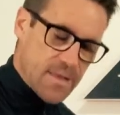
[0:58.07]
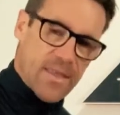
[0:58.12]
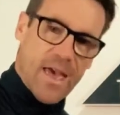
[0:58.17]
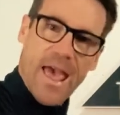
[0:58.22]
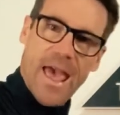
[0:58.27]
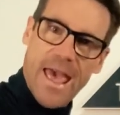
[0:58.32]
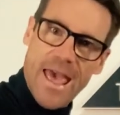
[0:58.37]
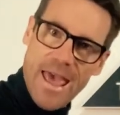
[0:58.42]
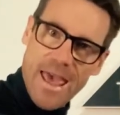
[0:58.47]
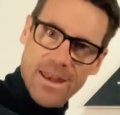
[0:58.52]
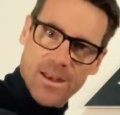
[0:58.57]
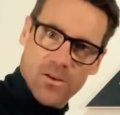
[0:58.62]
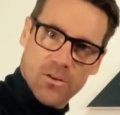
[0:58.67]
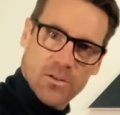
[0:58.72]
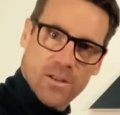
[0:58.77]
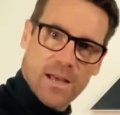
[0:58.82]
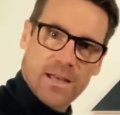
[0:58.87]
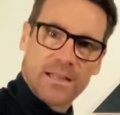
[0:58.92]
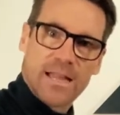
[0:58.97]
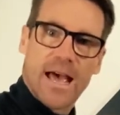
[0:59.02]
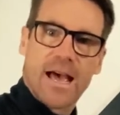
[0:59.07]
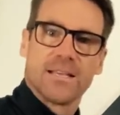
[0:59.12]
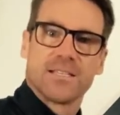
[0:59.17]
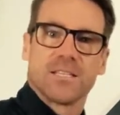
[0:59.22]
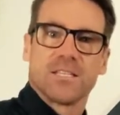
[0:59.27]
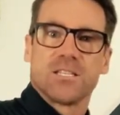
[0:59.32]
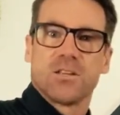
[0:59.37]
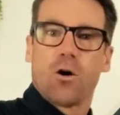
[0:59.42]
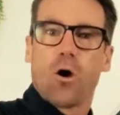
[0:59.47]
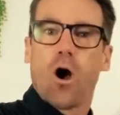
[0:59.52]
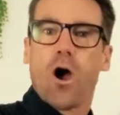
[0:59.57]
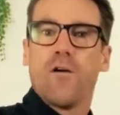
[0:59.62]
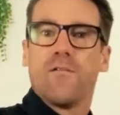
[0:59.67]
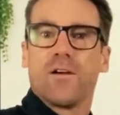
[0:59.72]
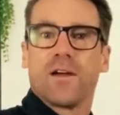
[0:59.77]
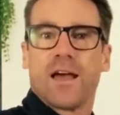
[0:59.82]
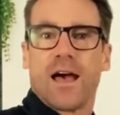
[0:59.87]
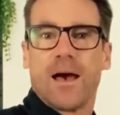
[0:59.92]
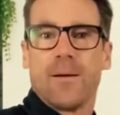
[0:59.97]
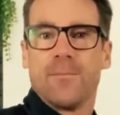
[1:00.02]
The handle allows us to
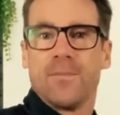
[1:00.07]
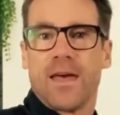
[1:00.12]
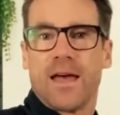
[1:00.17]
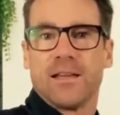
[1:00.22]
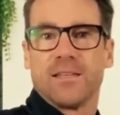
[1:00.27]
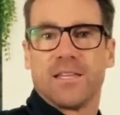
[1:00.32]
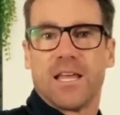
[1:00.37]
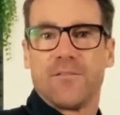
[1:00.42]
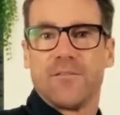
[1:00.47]
overcome that